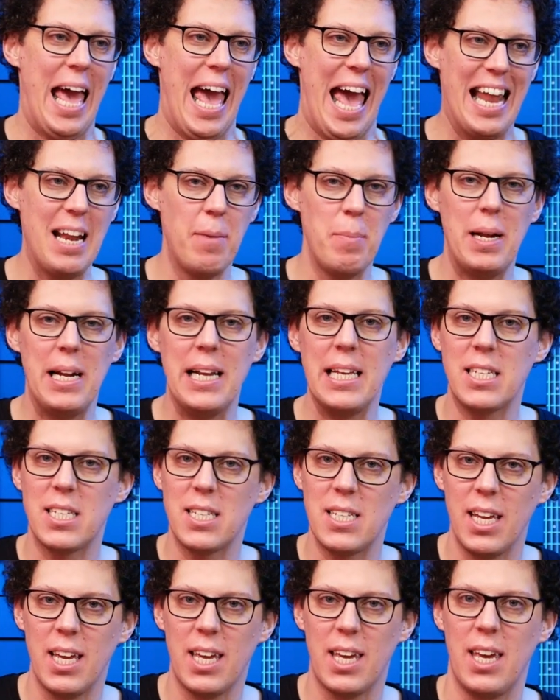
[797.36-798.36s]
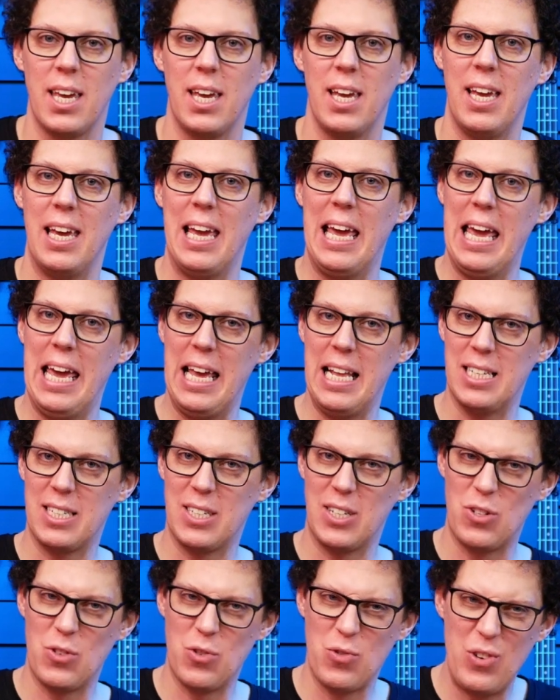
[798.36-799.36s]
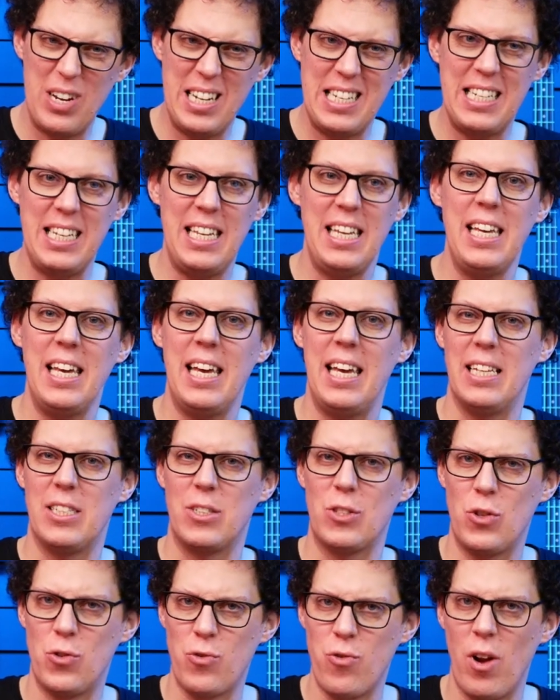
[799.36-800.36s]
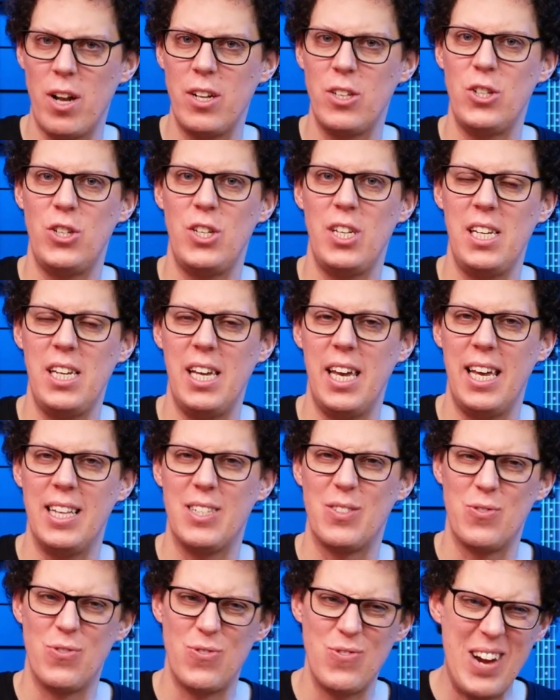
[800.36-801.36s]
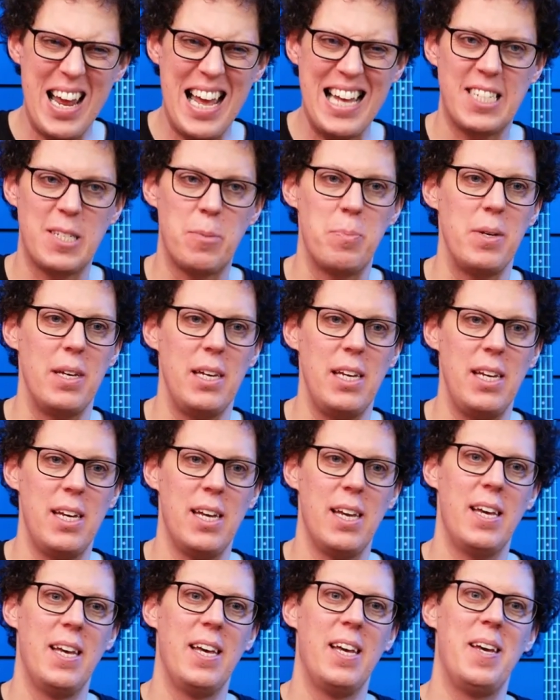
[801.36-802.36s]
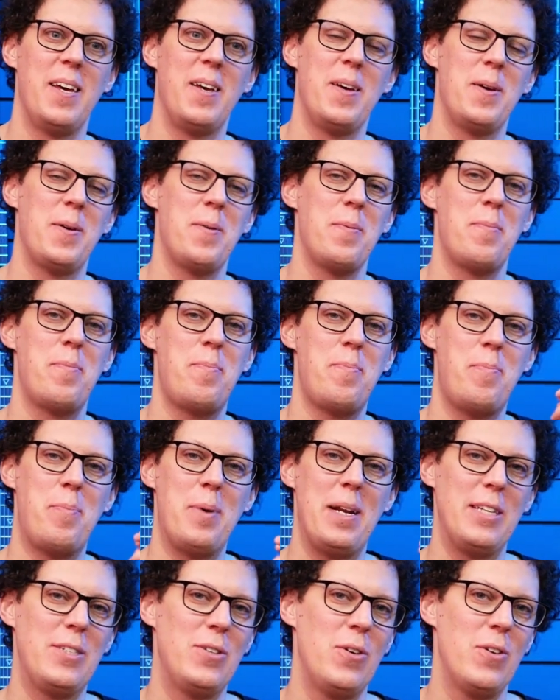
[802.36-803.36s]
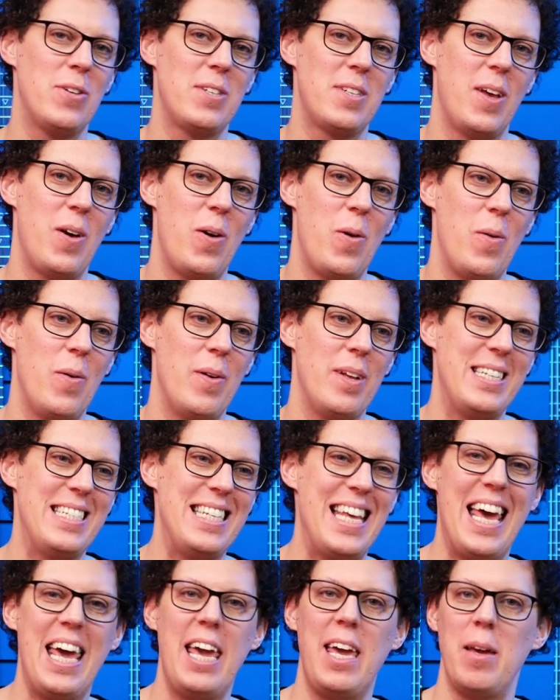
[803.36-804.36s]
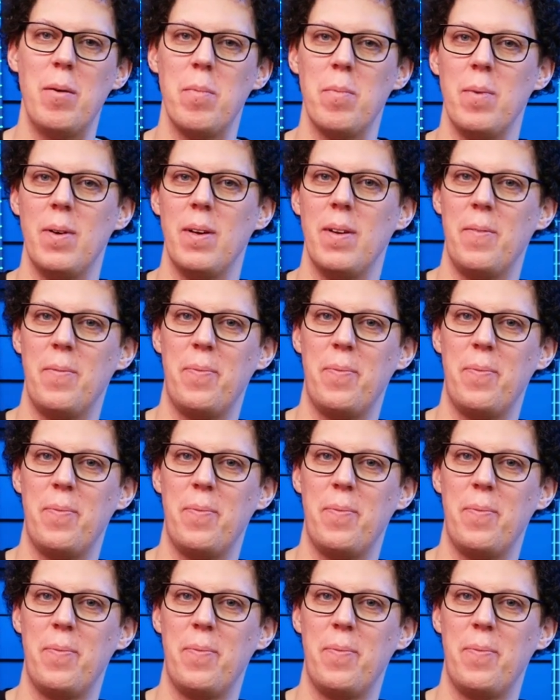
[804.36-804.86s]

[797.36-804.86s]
animalistic, it's gritty, it's crunchy, it's raspy, but it's also tame.